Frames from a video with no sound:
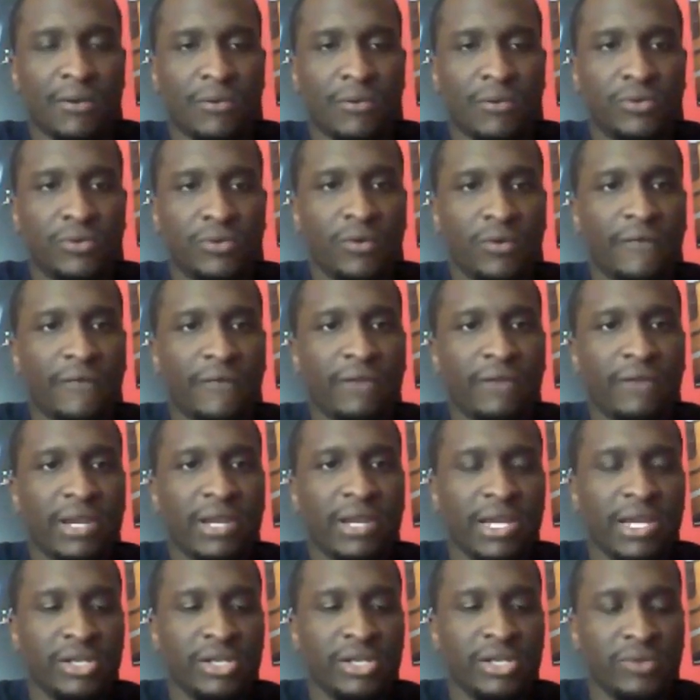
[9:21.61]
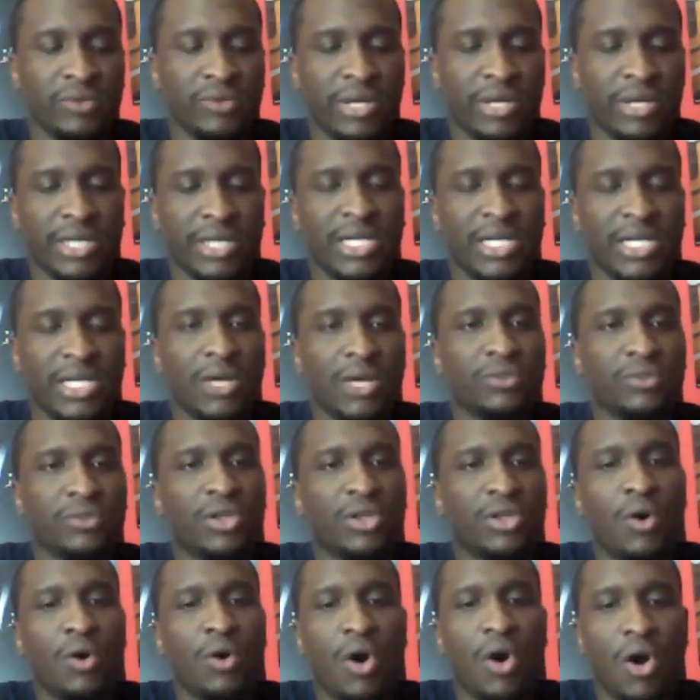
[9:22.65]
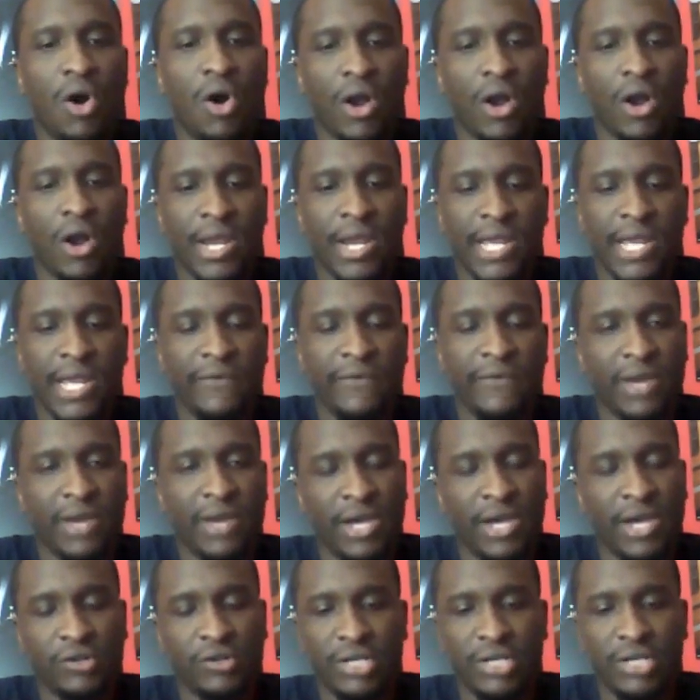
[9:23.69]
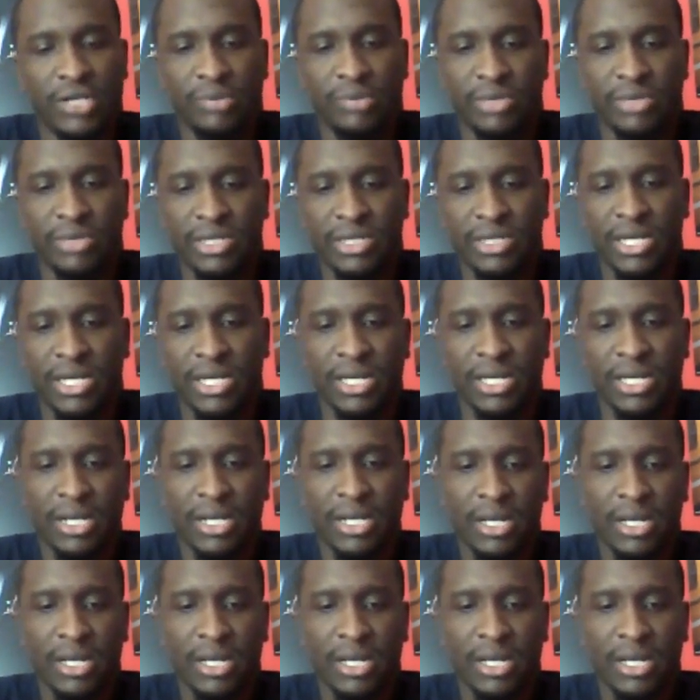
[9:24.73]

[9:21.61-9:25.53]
to a freak injury because he goes so hard. He gives it 110%.